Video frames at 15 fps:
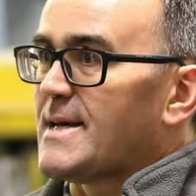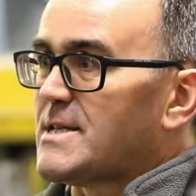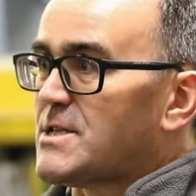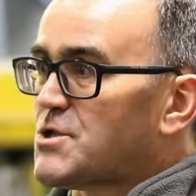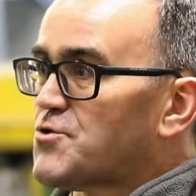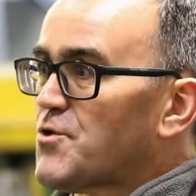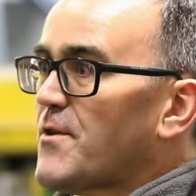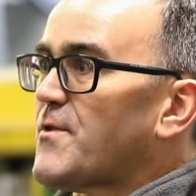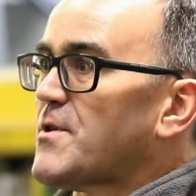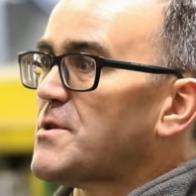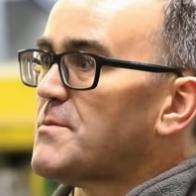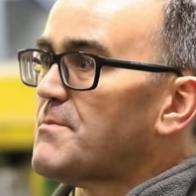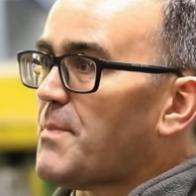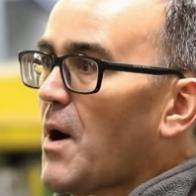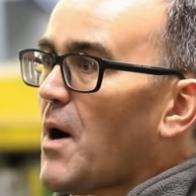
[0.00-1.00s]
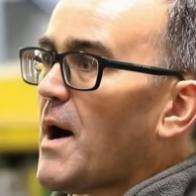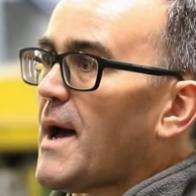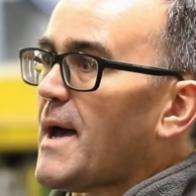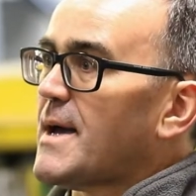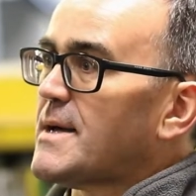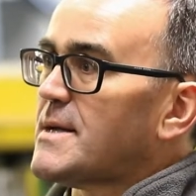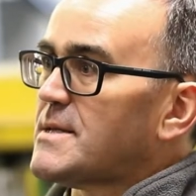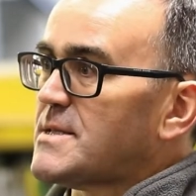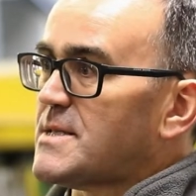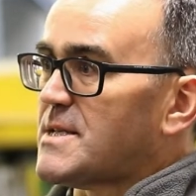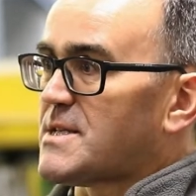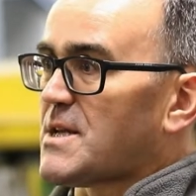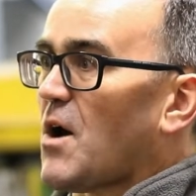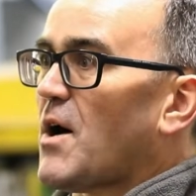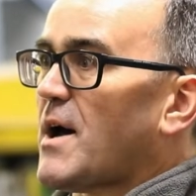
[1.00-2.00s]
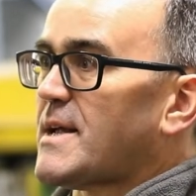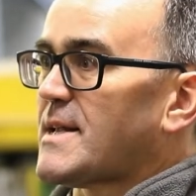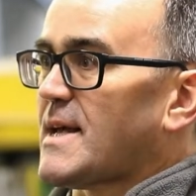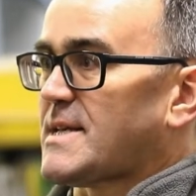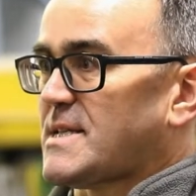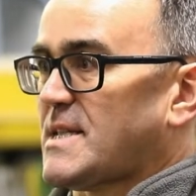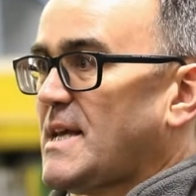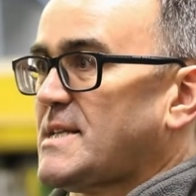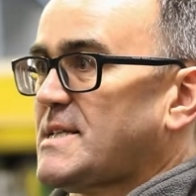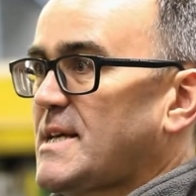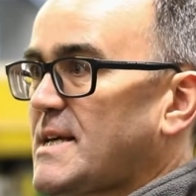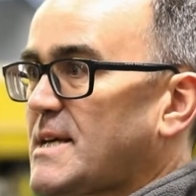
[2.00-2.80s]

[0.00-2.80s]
is driven by design aesthetic.